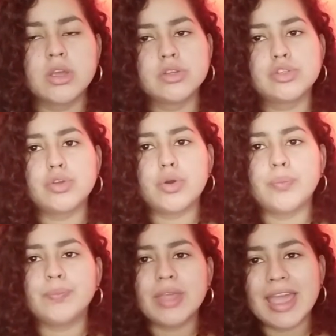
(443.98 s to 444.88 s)

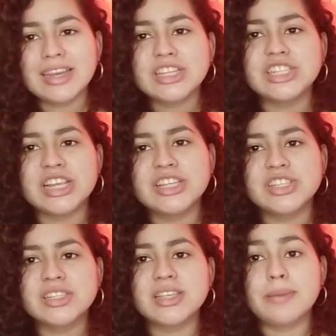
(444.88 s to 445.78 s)
So, any
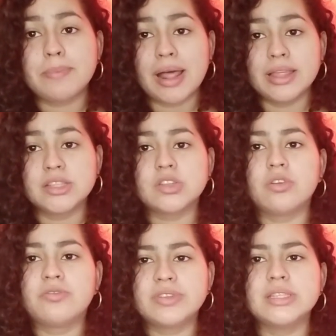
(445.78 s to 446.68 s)
changes in balance
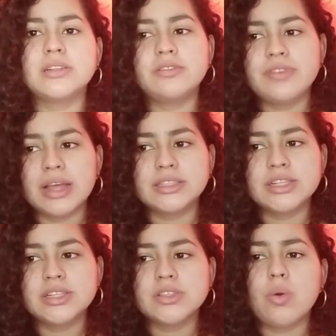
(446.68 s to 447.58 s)
of physical
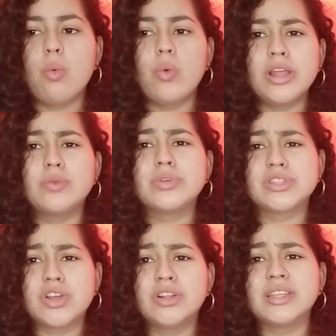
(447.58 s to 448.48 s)
factors will
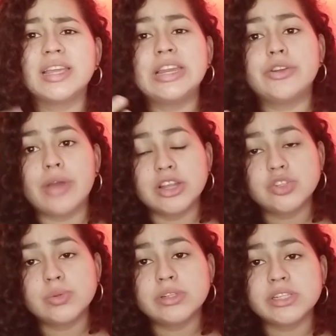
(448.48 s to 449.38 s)
result in
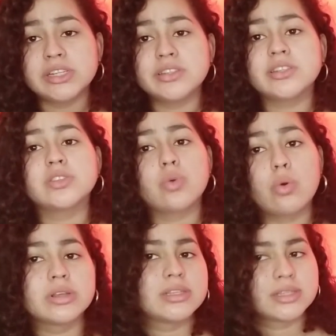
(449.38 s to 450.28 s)
gradual changes
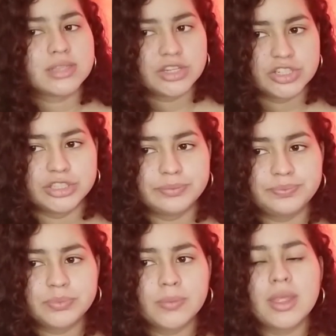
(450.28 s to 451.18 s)
or succession.
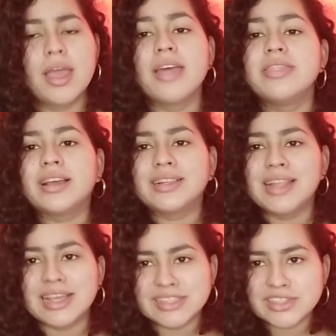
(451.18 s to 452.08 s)
The
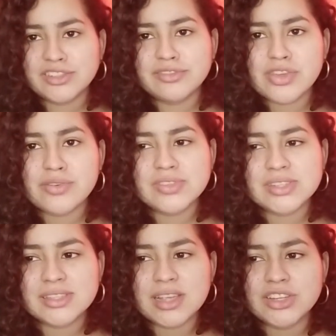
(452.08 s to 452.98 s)
classical view of
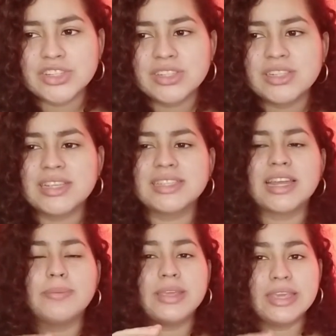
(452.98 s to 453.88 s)
succession is
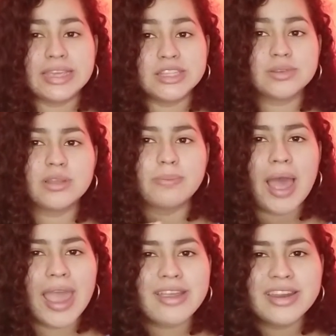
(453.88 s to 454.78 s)
that it begins with the
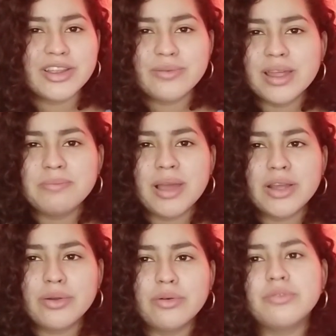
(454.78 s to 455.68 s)
pioneer red
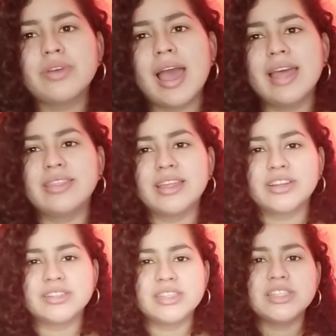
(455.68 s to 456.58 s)
mangrove and then
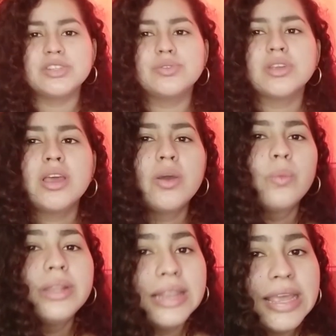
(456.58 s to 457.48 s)
continues
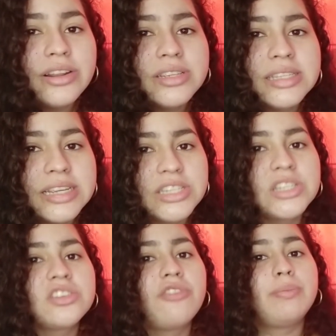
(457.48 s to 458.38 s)
with later
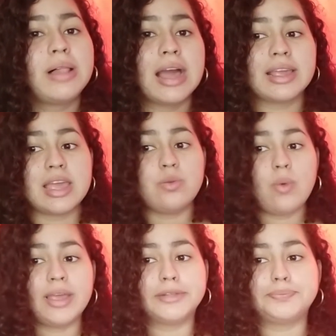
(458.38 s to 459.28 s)
stages of black and white.